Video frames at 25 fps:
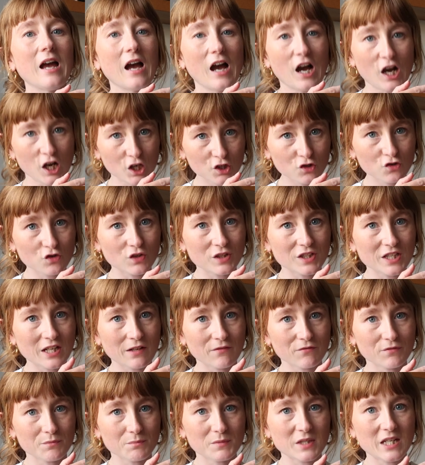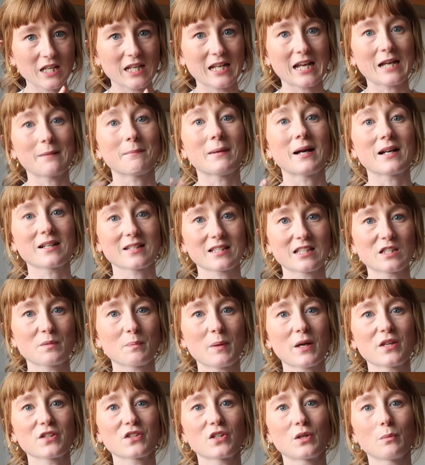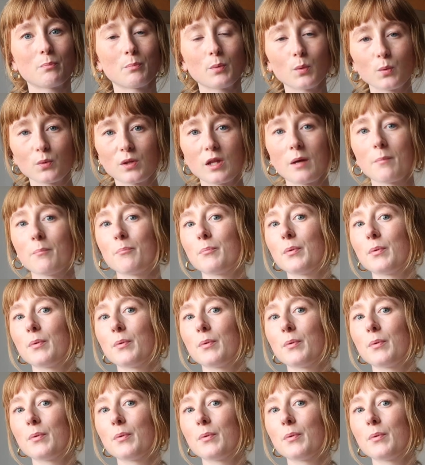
110 from TK Maxx. This person had bought them,